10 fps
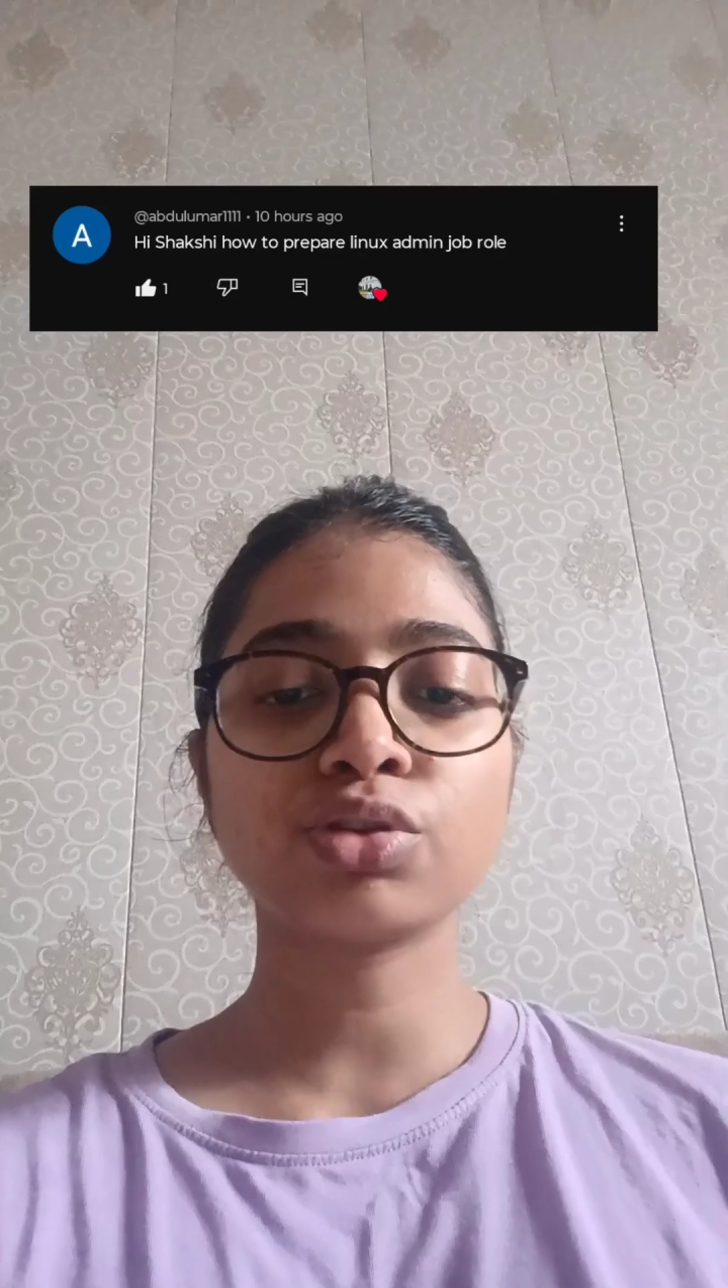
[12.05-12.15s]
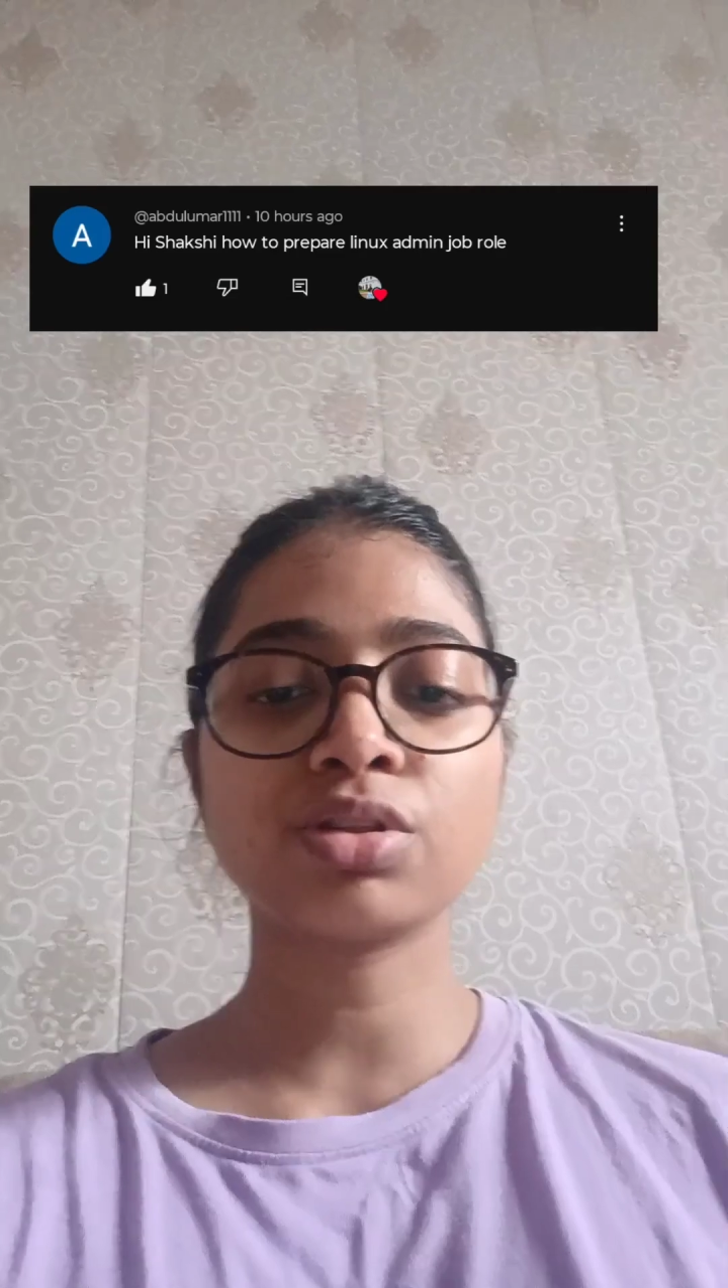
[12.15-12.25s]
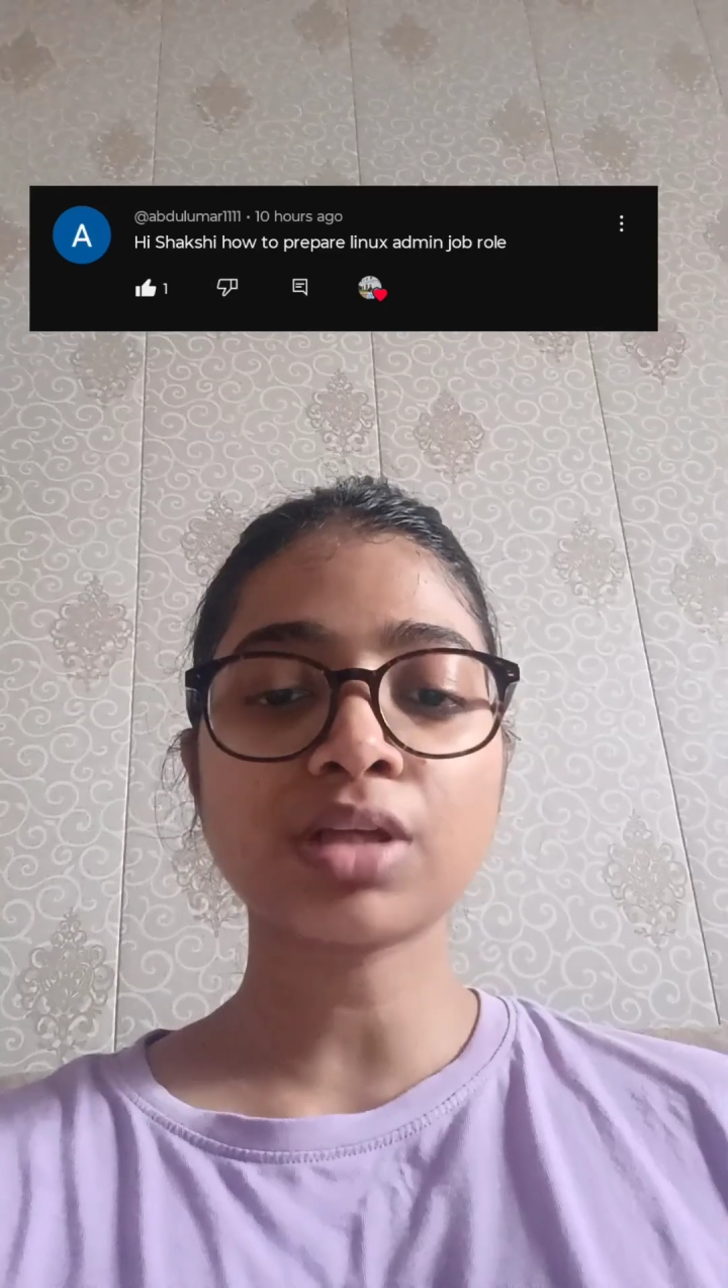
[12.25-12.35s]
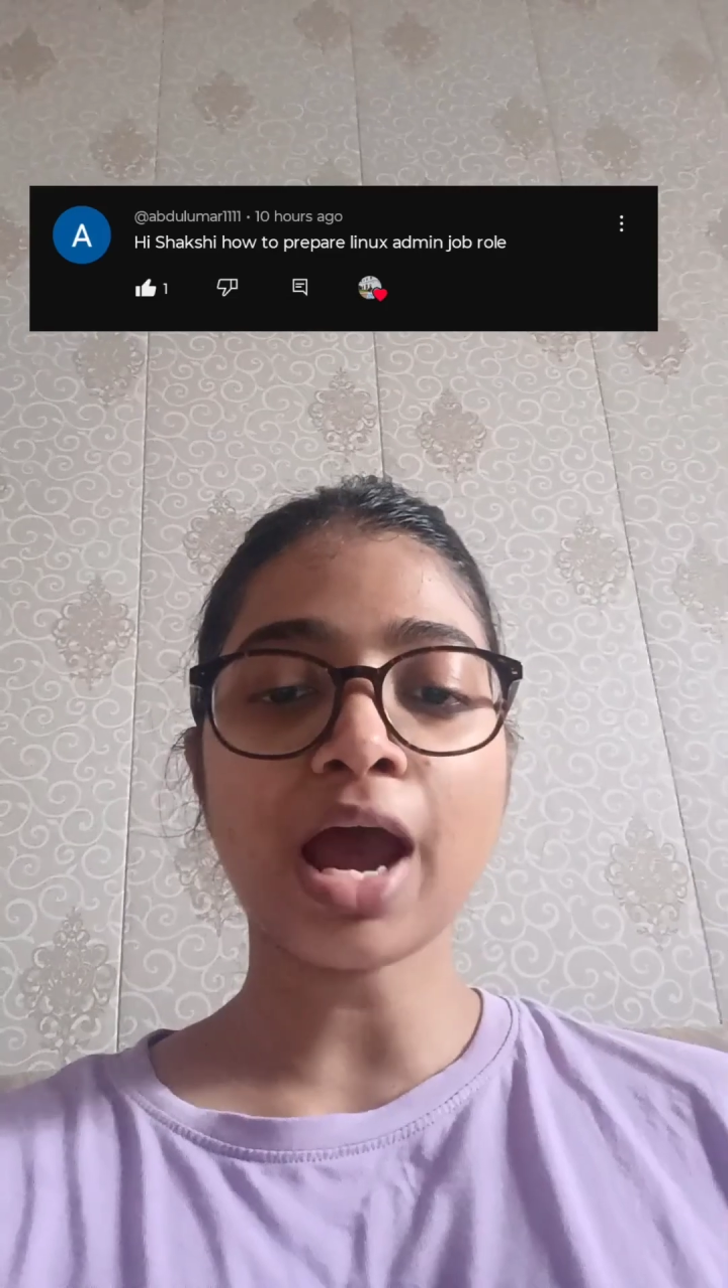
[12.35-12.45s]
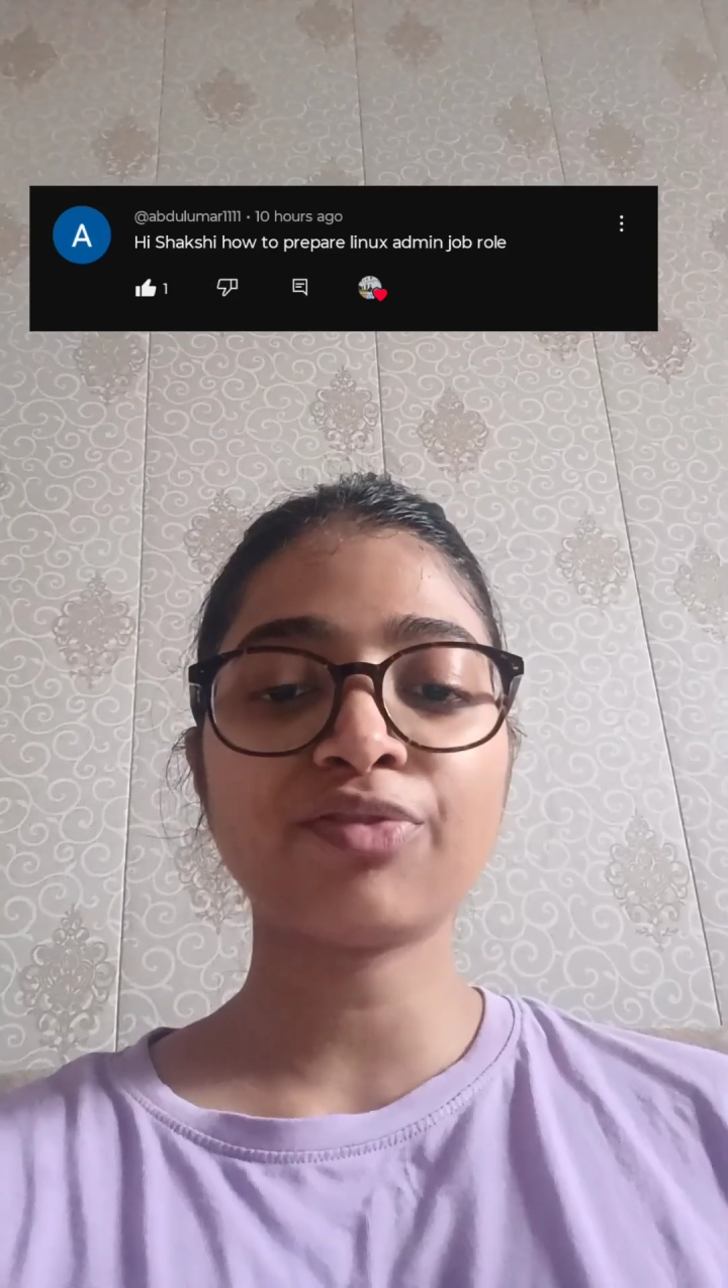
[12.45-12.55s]

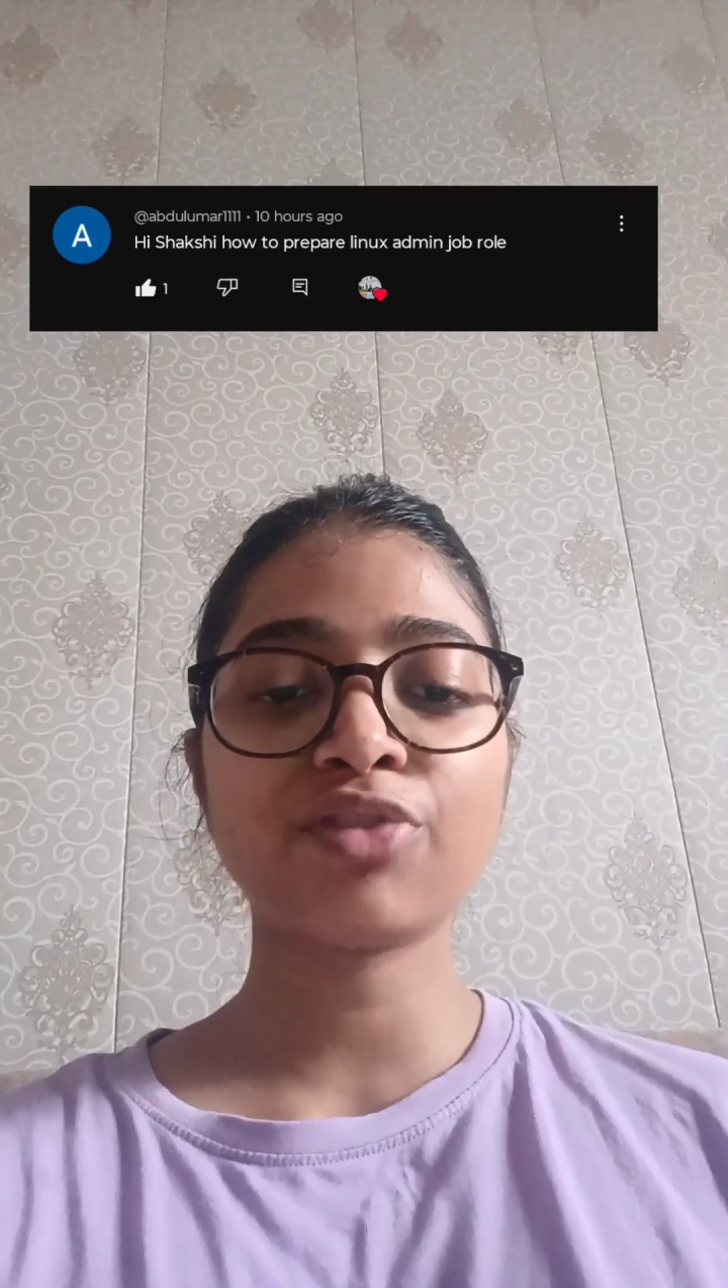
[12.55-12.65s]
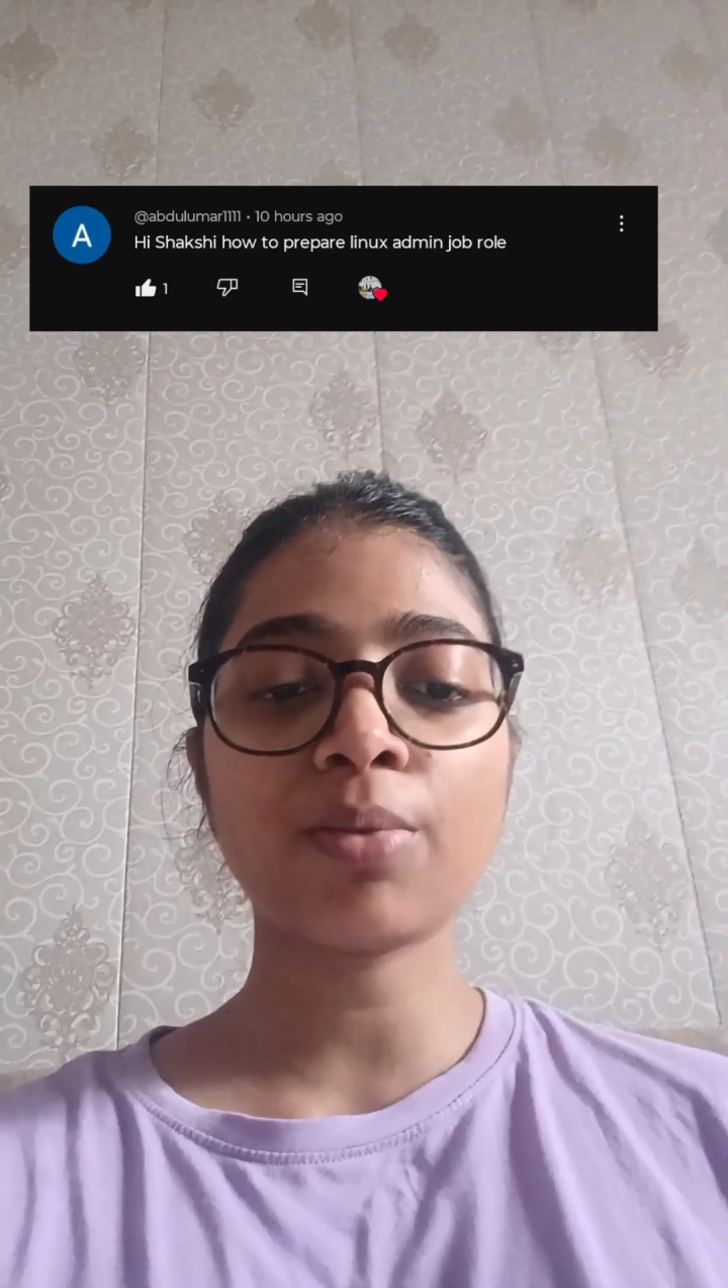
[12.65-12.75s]
start from